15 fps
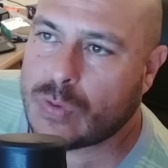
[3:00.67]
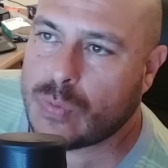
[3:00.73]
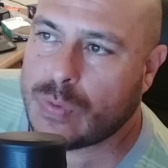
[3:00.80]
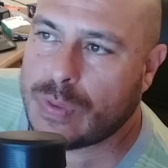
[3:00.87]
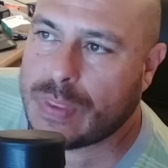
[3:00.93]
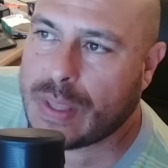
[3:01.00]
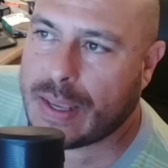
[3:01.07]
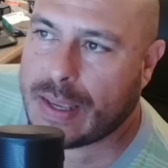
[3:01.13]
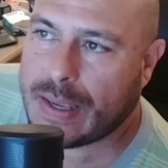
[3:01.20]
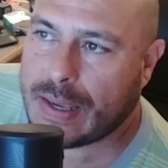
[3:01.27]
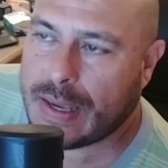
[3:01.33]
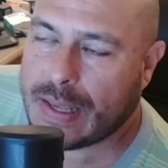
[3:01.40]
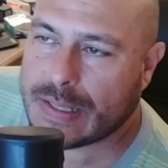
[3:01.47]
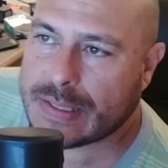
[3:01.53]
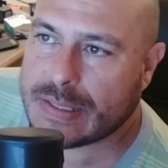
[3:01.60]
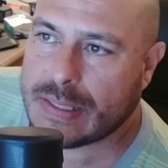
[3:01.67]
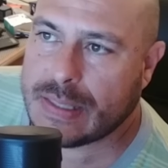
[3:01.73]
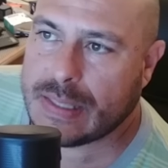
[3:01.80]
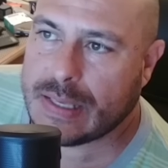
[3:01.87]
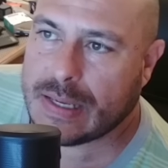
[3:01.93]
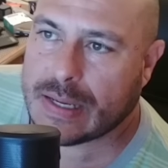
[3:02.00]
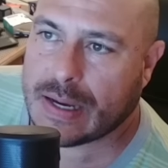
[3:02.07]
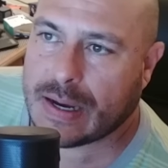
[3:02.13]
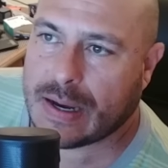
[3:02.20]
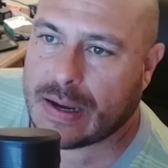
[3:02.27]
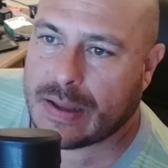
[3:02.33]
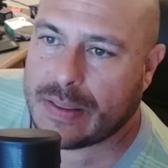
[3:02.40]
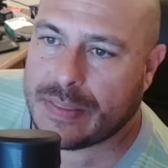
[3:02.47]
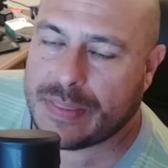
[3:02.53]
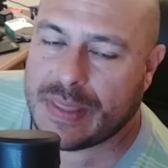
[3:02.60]
today it's
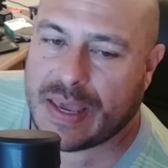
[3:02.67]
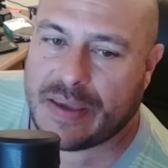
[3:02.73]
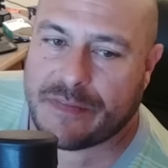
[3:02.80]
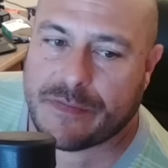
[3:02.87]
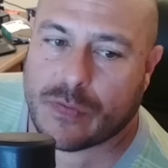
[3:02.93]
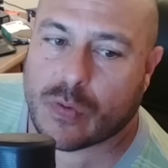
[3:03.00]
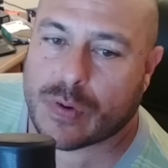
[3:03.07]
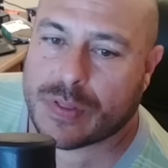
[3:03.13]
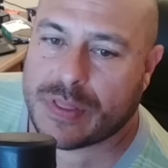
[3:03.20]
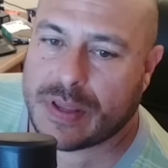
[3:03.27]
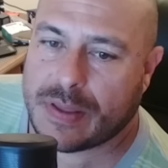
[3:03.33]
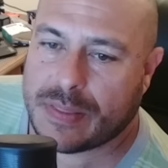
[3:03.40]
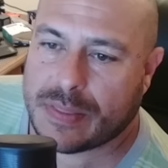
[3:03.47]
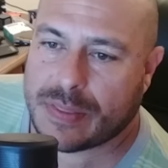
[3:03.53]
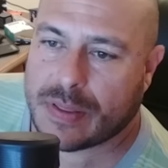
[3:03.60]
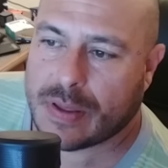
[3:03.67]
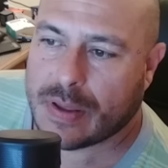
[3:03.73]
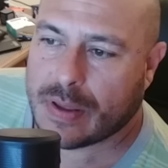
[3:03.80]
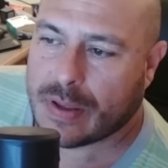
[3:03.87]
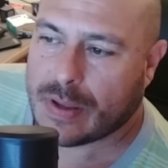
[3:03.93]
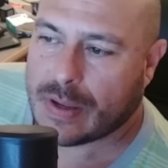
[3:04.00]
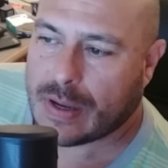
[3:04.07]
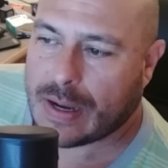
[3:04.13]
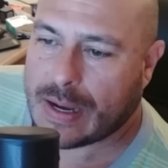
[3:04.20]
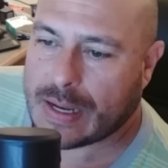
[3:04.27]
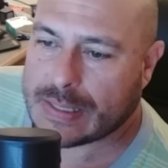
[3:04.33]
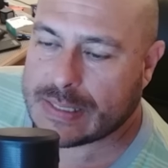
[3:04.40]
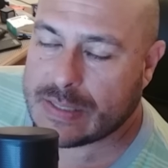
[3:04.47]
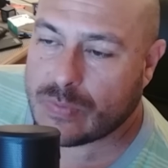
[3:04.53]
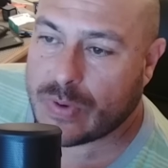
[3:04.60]
the day 14th
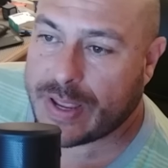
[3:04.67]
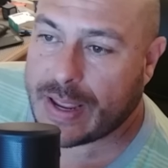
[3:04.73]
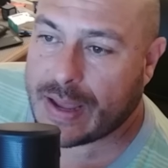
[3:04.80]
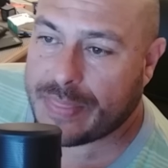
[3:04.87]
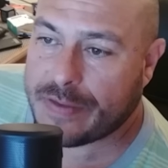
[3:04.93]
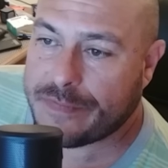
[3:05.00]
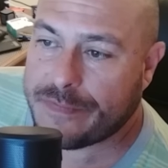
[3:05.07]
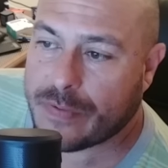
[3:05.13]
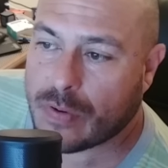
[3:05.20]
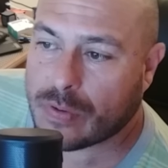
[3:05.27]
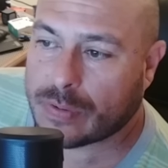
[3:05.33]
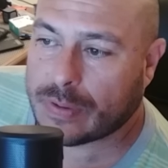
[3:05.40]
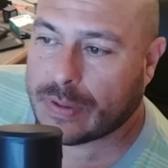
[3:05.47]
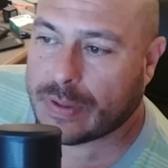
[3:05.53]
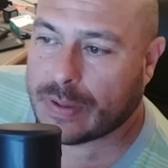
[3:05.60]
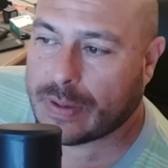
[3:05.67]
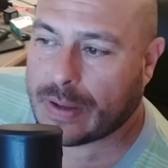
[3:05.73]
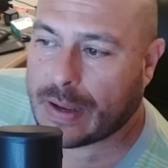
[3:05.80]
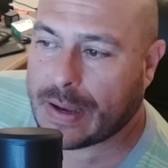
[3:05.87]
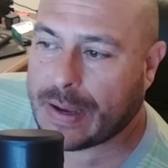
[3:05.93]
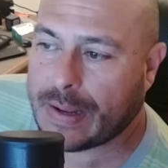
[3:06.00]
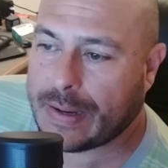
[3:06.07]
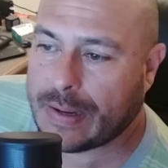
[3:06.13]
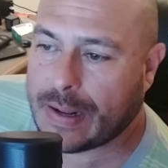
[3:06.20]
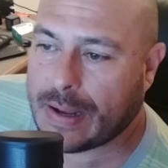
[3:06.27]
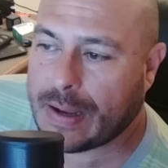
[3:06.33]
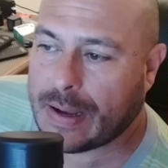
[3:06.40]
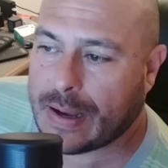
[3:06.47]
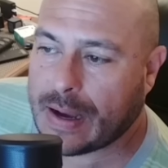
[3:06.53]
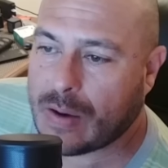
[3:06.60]
since we got the phone, and
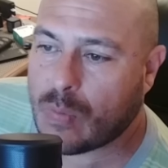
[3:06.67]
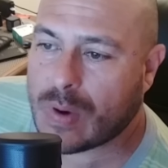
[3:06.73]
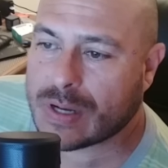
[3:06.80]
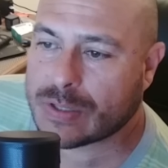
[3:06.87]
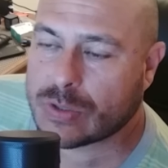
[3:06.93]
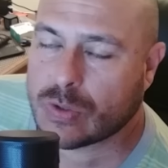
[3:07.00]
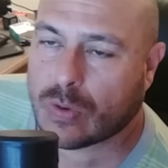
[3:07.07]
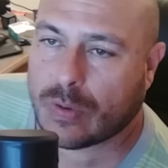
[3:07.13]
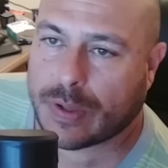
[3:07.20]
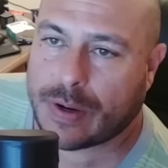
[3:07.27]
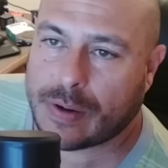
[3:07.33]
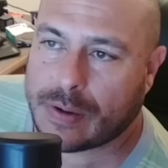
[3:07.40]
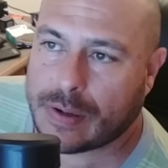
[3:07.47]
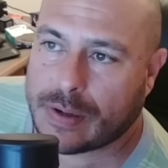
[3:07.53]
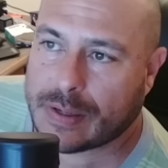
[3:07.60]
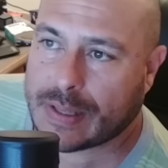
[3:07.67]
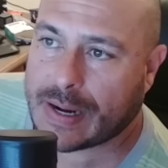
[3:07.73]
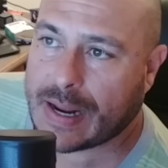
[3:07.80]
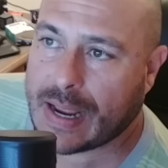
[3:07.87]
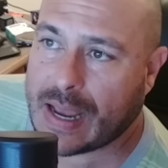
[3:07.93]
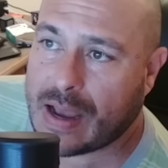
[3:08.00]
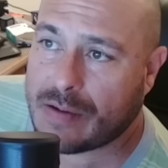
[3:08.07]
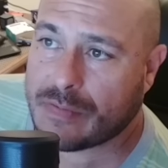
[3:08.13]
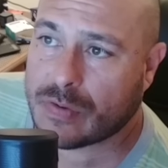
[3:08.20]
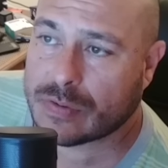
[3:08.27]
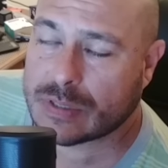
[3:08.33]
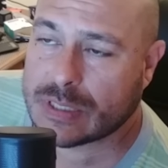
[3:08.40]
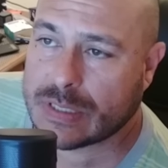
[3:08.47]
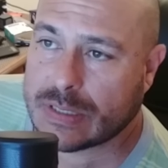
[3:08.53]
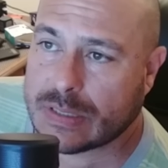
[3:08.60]
I was told earlier that I have
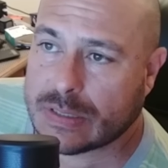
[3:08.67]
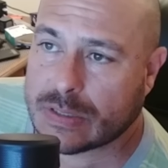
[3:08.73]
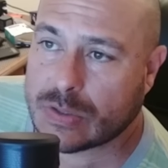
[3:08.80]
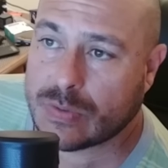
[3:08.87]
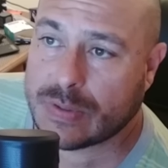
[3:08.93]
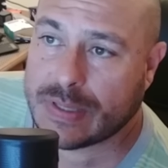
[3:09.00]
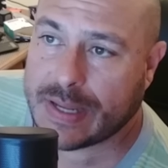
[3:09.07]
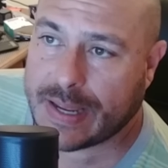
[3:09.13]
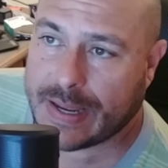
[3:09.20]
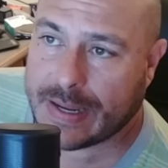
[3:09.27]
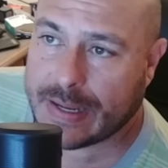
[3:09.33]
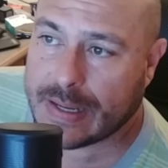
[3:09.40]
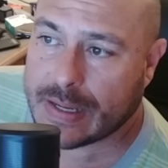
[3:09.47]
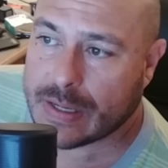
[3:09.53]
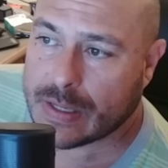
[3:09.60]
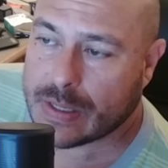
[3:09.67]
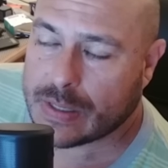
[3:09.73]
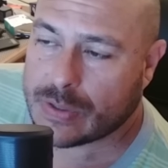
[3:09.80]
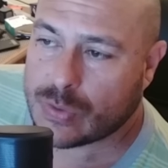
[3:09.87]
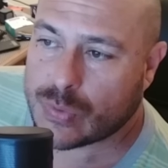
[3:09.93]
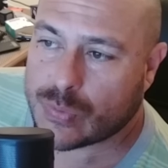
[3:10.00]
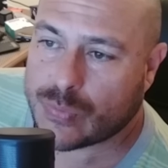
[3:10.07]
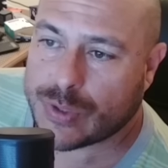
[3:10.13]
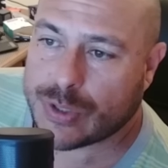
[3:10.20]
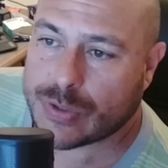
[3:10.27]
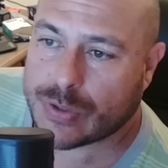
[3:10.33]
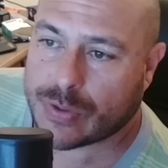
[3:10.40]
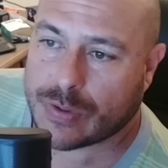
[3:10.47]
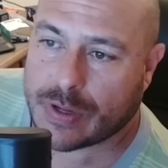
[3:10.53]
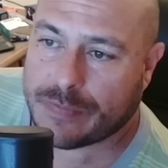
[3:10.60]
until today to
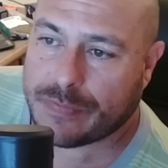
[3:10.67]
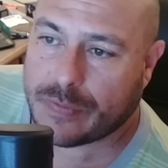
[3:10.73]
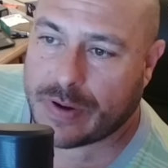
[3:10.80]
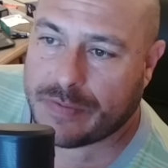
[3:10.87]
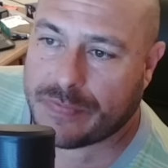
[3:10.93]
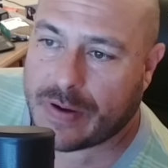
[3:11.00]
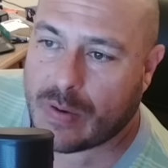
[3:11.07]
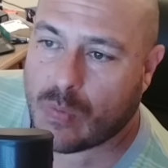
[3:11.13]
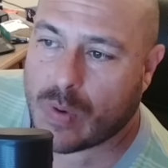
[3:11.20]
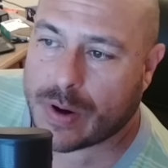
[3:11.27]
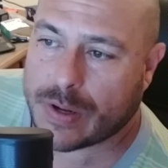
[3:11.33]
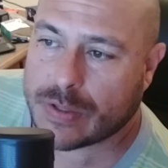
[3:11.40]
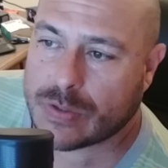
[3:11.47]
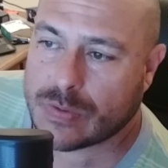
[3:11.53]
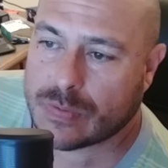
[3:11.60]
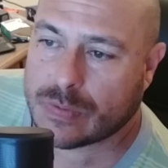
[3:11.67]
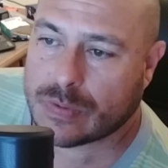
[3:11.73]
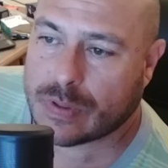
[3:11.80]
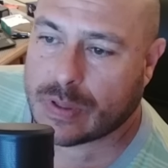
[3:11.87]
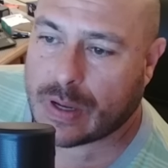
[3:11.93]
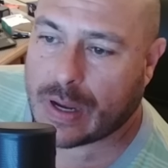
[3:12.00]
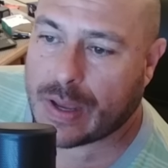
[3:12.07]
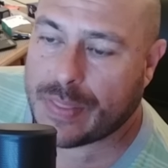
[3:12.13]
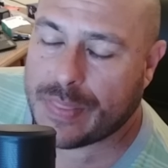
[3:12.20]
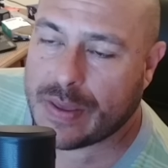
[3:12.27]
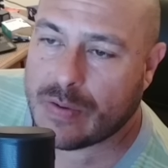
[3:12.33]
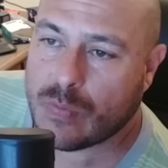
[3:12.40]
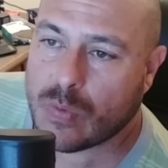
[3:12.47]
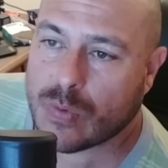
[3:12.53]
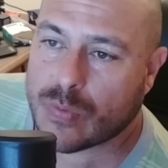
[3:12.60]
return the phone if I wanted to, and
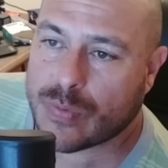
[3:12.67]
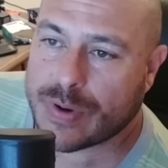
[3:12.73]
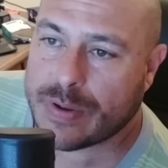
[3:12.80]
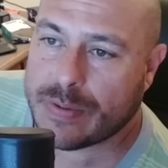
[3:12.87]
they will